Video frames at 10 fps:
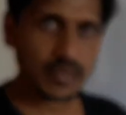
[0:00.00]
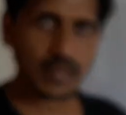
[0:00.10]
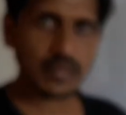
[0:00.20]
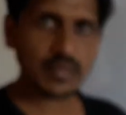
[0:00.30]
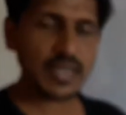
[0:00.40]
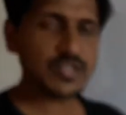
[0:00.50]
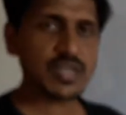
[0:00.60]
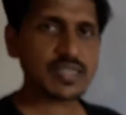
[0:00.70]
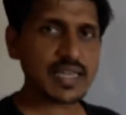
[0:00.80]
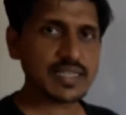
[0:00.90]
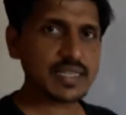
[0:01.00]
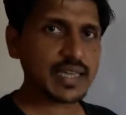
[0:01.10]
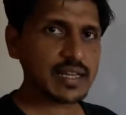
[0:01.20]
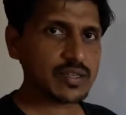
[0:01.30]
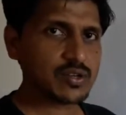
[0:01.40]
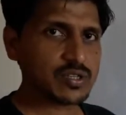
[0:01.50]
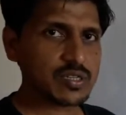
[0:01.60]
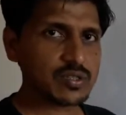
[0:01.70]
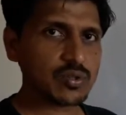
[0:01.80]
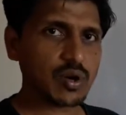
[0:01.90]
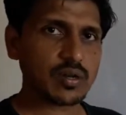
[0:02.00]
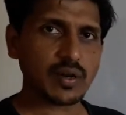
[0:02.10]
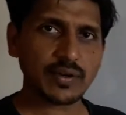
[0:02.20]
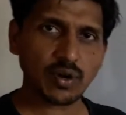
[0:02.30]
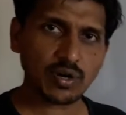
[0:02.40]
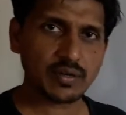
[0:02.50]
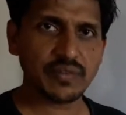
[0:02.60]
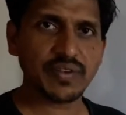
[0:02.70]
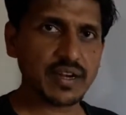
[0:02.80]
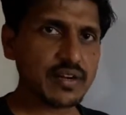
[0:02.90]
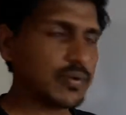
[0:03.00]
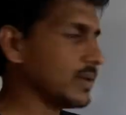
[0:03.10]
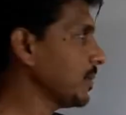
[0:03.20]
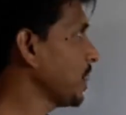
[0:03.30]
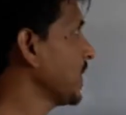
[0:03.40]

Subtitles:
NGR sizing calculation is not at all difficult one.